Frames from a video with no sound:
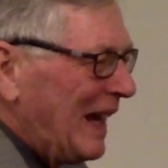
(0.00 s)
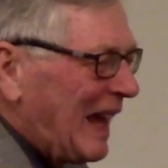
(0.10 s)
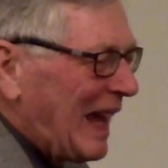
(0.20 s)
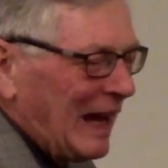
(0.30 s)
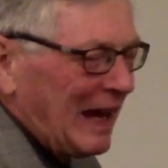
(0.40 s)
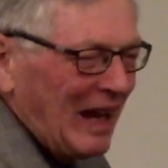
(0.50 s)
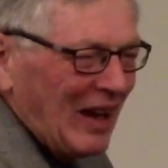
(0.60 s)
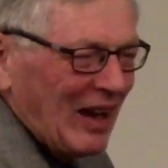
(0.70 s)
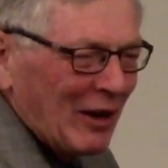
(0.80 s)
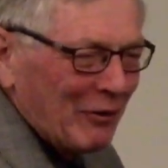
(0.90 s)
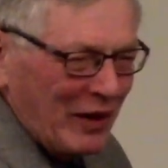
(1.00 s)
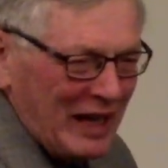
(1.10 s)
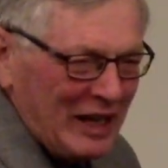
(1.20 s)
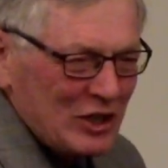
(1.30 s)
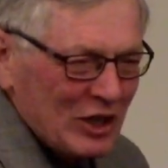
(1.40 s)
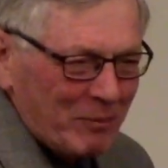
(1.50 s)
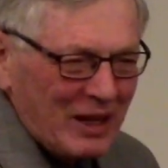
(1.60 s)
king of Egypt.